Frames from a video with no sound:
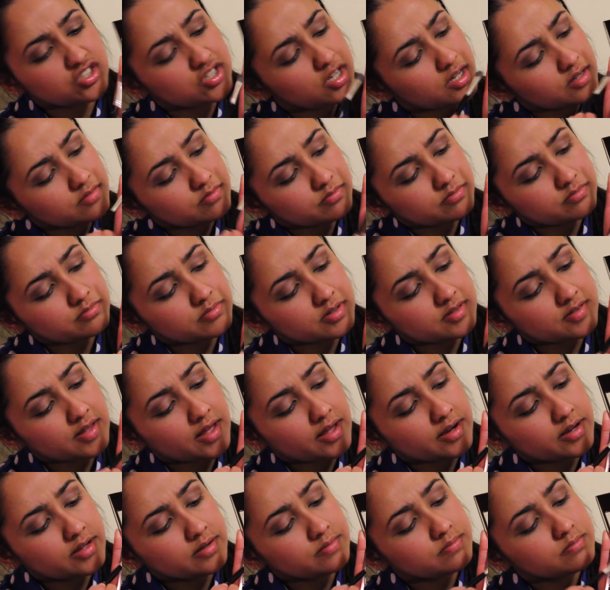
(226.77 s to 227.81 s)
shade
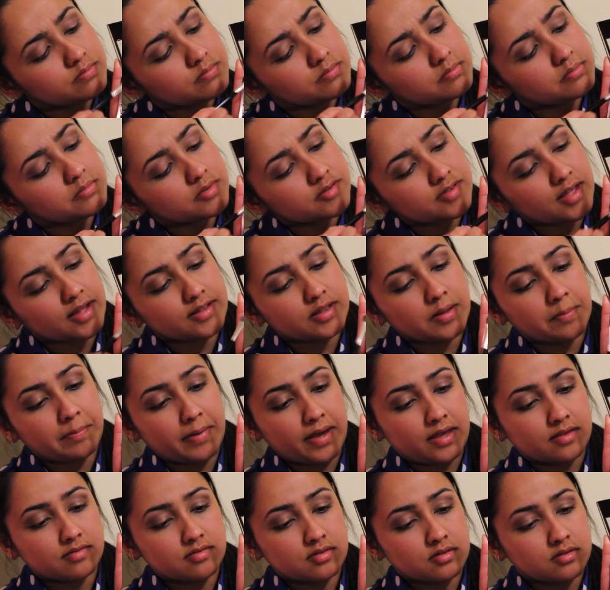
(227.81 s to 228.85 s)
beside the
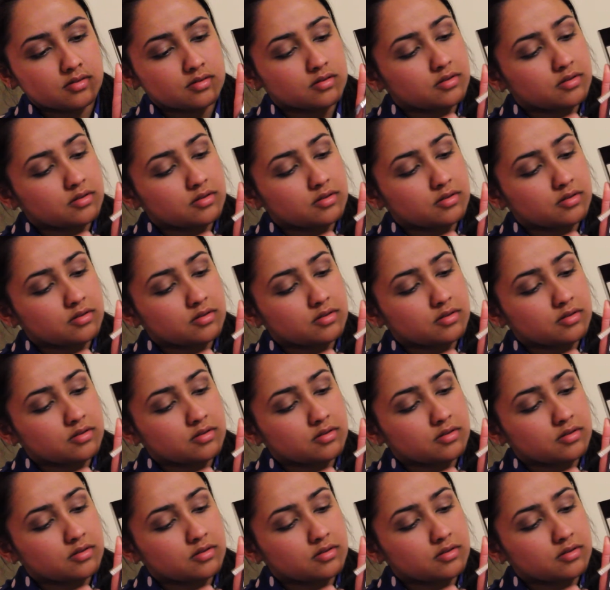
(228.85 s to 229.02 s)
base.